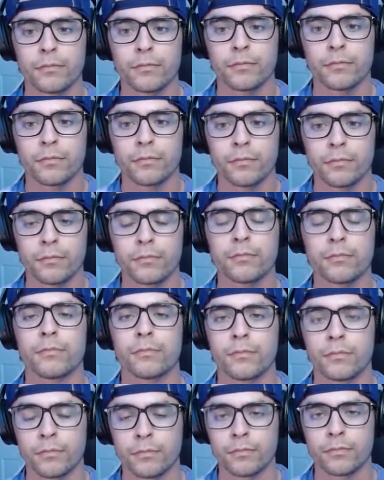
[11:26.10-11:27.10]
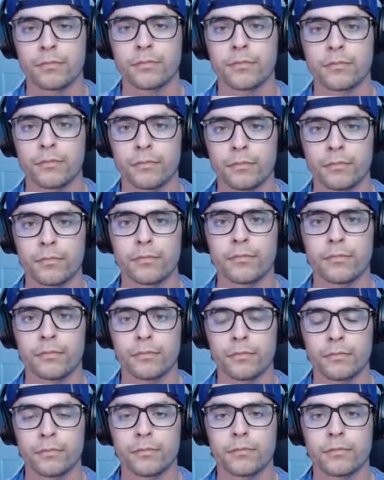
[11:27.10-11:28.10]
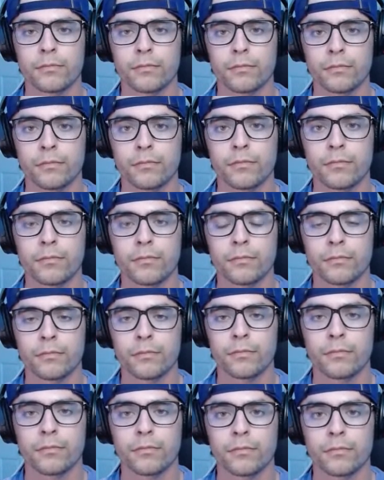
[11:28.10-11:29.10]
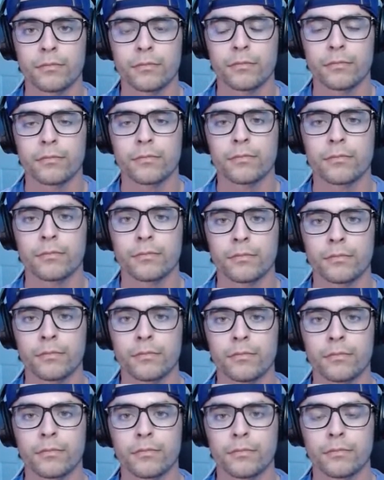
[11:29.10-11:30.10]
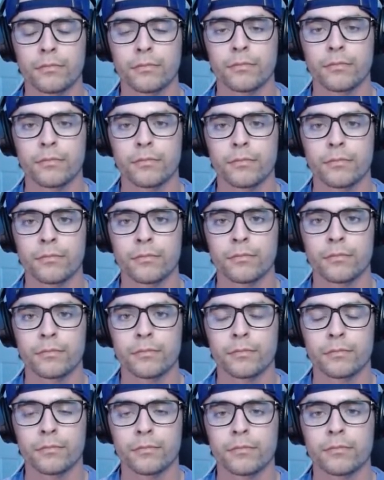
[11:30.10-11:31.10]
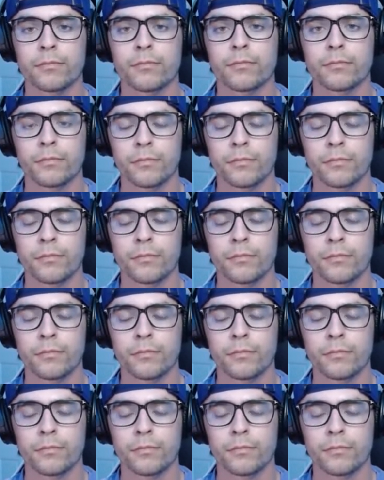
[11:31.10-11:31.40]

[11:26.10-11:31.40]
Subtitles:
This person isn't speaking.